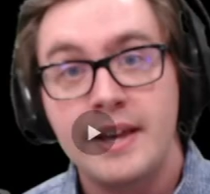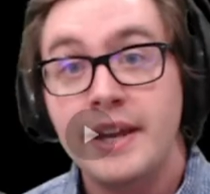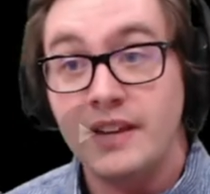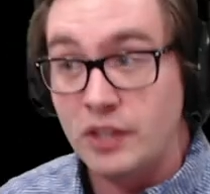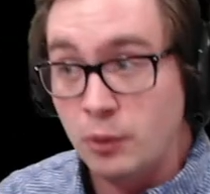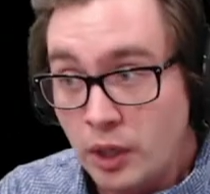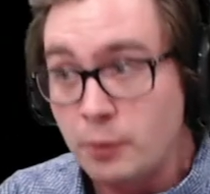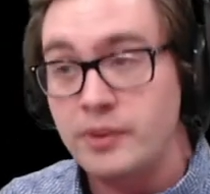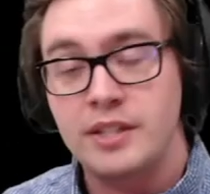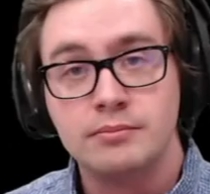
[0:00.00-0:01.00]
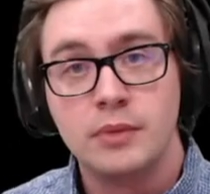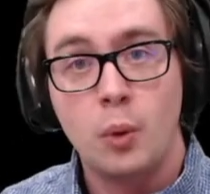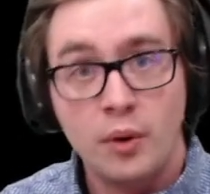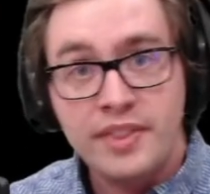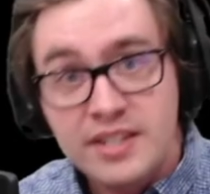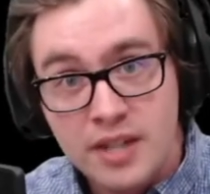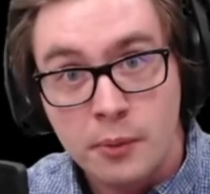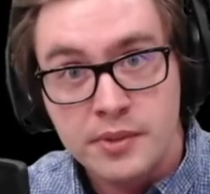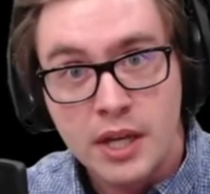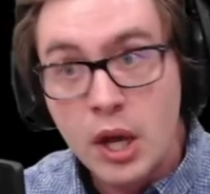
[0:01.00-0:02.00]
if they work with them or they
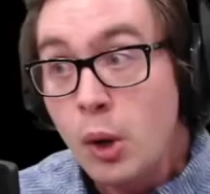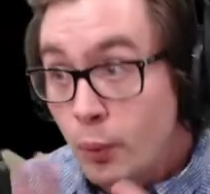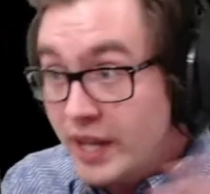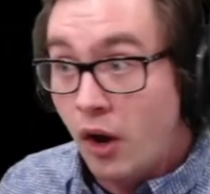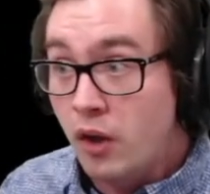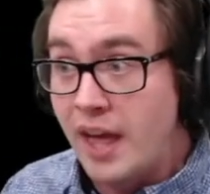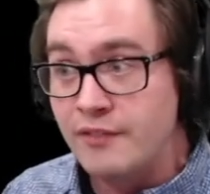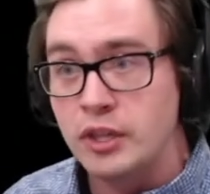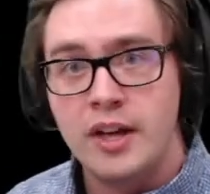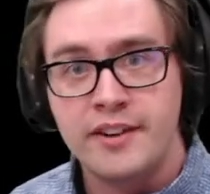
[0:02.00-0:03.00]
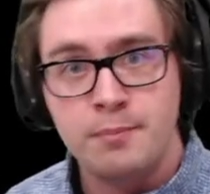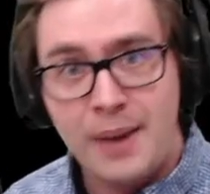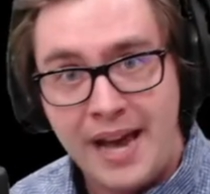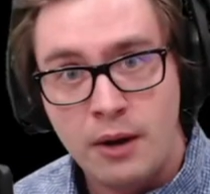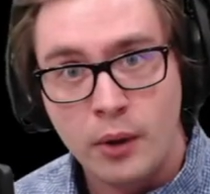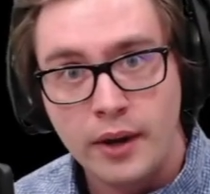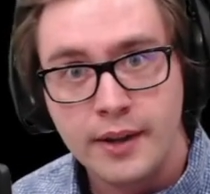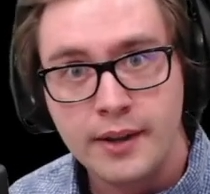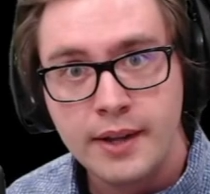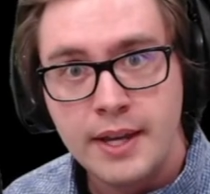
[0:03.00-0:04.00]
don't. We all have a lot of power.
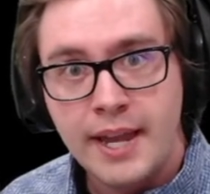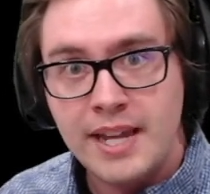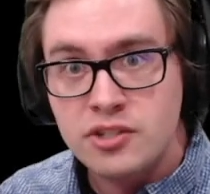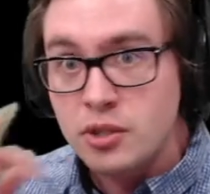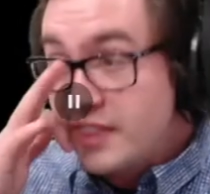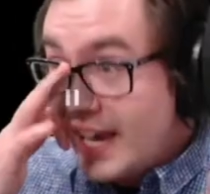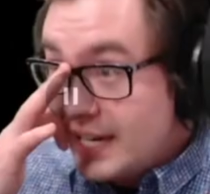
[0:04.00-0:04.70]
And so that's